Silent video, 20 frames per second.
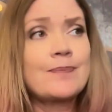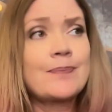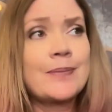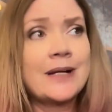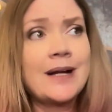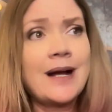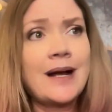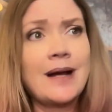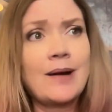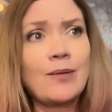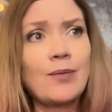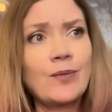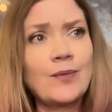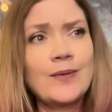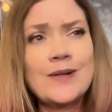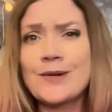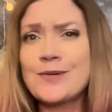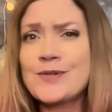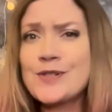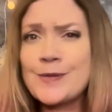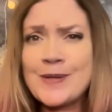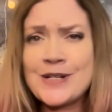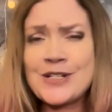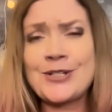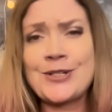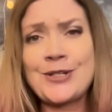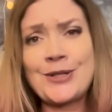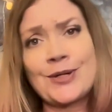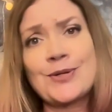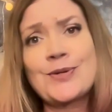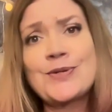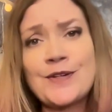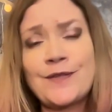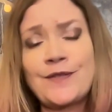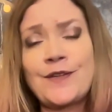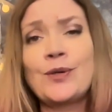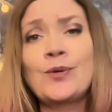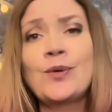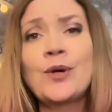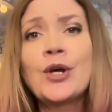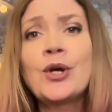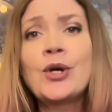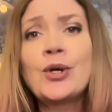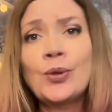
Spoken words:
but especially those of you